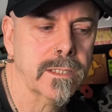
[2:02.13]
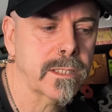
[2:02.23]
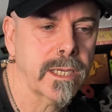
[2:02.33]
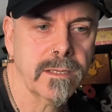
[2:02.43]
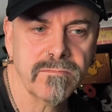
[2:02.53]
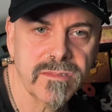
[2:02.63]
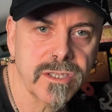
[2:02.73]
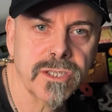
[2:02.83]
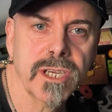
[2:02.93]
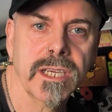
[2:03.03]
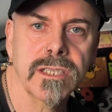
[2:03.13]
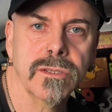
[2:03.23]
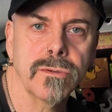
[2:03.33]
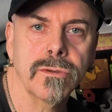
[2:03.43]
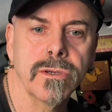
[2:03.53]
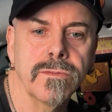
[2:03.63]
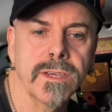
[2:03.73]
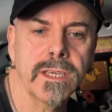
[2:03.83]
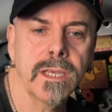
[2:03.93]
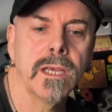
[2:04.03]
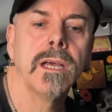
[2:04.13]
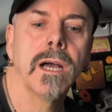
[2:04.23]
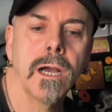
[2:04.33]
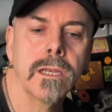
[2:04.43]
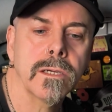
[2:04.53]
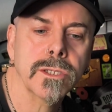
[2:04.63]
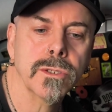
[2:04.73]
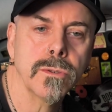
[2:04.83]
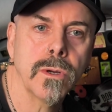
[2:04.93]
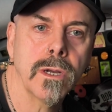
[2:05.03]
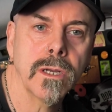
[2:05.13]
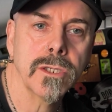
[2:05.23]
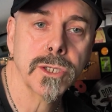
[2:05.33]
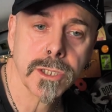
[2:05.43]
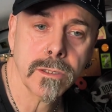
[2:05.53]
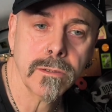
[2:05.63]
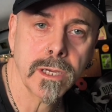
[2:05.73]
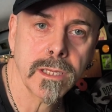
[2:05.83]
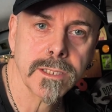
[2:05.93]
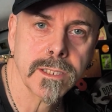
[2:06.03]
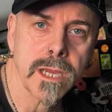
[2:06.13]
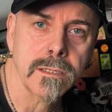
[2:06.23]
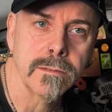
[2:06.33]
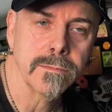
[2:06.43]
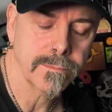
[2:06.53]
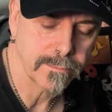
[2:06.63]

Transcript: this in, just check it's all groovy, and I shall show you how that's done.